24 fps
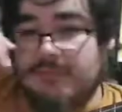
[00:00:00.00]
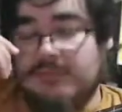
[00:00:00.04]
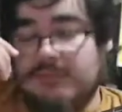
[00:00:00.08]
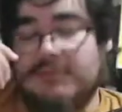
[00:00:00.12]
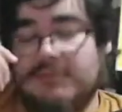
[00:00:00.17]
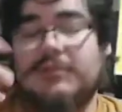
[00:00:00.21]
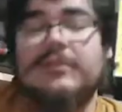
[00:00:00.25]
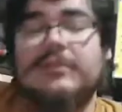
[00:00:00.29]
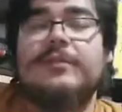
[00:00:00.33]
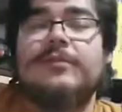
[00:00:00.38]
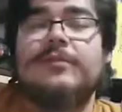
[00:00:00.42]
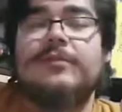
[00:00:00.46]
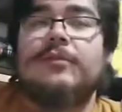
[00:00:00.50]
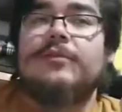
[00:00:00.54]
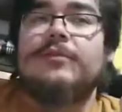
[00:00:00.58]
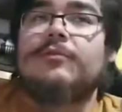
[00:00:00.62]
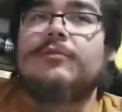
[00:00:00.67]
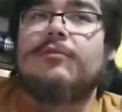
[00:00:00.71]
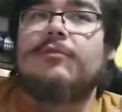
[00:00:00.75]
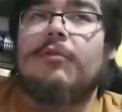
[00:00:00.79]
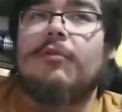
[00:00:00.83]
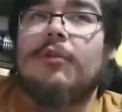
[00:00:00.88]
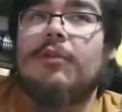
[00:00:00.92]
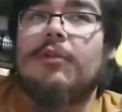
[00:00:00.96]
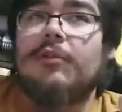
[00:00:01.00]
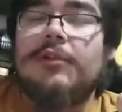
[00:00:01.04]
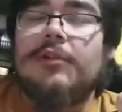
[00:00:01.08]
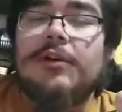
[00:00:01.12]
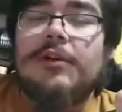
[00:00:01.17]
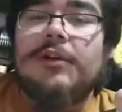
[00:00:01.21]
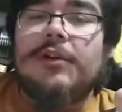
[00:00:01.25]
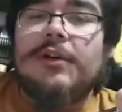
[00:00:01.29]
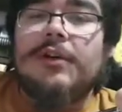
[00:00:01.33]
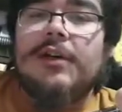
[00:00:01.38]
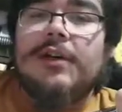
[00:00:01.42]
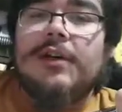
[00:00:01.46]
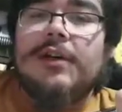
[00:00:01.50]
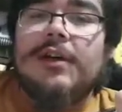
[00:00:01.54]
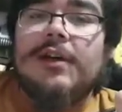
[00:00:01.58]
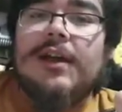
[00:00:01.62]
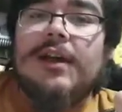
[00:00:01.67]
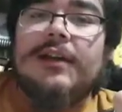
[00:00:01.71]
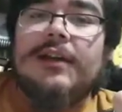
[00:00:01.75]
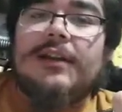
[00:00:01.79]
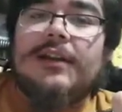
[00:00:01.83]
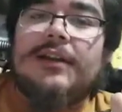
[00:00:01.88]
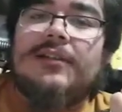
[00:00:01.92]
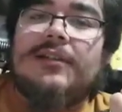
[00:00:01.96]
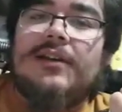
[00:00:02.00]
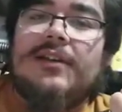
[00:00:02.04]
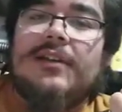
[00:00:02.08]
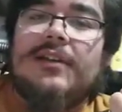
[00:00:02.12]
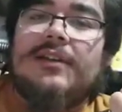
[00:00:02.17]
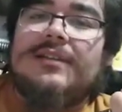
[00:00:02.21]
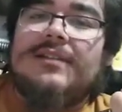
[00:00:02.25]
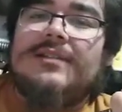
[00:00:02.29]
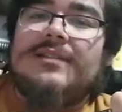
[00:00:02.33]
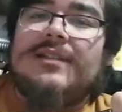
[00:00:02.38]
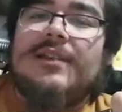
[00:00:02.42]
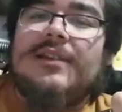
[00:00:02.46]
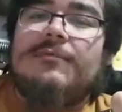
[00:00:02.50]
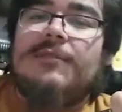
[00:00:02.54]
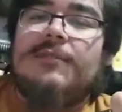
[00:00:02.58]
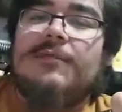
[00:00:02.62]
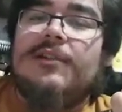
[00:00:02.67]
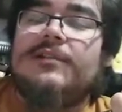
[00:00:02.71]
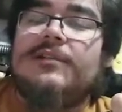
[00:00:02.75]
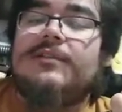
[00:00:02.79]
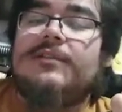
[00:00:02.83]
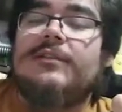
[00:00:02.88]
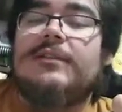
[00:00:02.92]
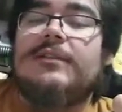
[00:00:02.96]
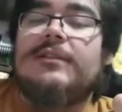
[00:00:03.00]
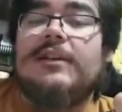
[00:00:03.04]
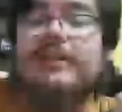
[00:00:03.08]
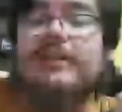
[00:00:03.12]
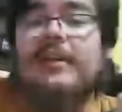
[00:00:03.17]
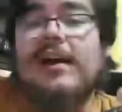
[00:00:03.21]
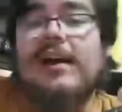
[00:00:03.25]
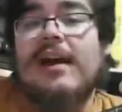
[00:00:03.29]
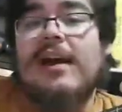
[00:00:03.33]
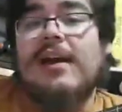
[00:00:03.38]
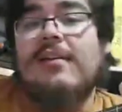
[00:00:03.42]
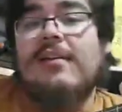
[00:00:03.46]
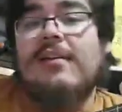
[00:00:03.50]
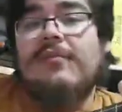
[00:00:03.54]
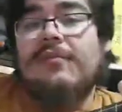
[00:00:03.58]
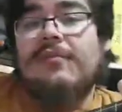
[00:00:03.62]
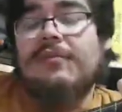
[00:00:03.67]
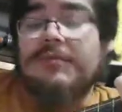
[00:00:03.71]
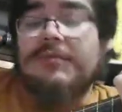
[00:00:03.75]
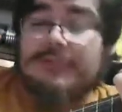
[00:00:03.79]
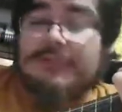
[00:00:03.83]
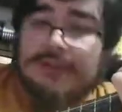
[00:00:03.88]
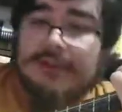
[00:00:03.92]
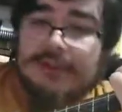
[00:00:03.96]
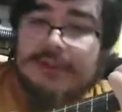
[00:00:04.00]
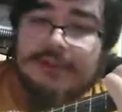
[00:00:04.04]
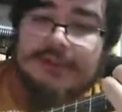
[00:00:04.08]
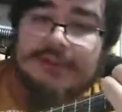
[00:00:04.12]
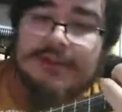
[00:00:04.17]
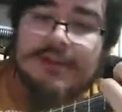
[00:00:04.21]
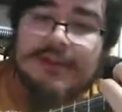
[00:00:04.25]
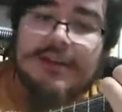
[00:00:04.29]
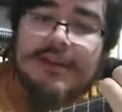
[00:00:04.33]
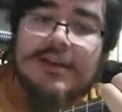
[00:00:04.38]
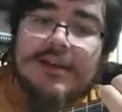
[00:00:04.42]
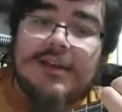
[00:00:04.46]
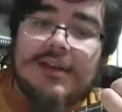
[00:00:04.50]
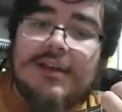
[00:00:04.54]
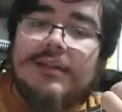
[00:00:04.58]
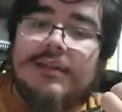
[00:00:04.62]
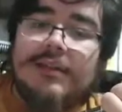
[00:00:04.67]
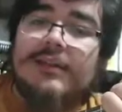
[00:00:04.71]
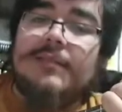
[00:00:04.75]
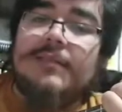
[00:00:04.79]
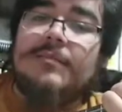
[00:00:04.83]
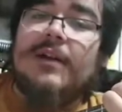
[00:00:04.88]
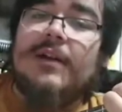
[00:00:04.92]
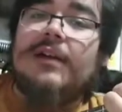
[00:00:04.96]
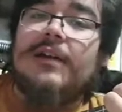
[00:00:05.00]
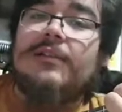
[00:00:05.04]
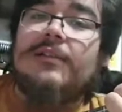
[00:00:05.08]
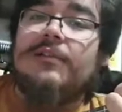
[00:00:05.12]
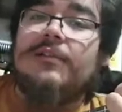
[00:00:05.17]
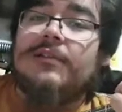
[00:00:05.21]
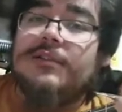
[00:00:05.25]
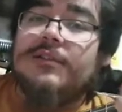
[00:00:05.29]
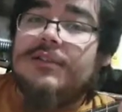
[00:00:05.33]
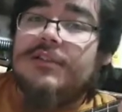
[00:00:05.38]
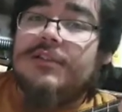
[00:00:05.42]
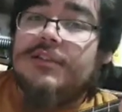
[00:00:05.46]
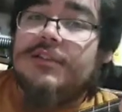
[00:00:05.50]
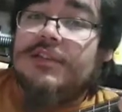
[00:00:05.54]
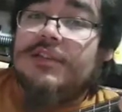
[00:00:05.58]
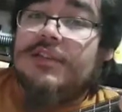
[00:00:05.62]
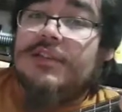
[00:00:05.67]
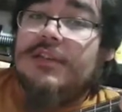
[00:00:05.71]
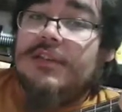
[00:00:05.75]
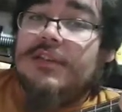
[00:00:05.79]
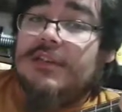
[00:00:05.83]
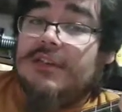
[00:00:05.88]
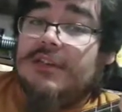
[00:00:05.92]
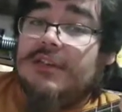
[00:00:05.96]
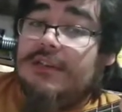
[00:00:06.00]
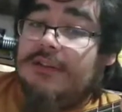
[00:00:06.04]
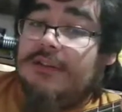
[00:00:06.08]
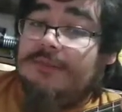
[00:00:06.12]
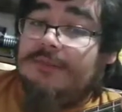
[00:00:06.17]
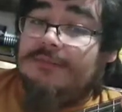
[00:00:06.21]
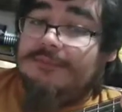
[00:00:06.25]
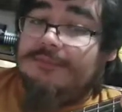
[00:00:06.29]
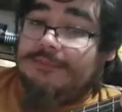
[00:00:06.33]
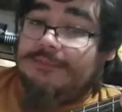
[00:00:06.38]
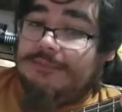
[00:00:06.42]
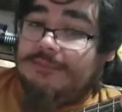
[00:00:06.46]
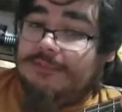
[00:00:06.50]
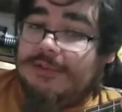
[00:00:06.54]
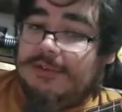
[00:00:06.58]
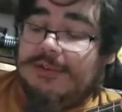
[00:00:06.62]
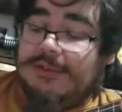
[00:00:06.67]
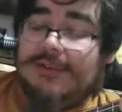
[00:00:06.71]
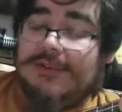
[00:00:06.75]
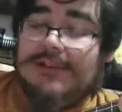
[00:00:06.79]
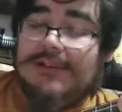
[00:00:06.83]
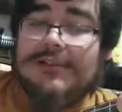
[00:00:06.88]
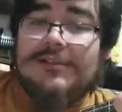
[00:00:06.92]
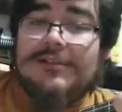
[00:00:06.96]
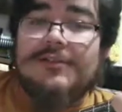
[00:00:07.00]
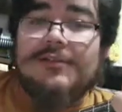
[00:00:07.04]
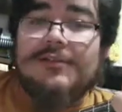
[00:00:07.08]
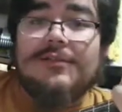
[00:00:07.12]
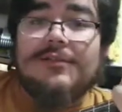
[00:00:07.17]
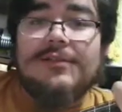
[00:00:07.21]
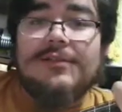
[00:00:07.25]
It's just first chord. And I thought it's kind of weird. It's D to F, and like D minor to G. There you go.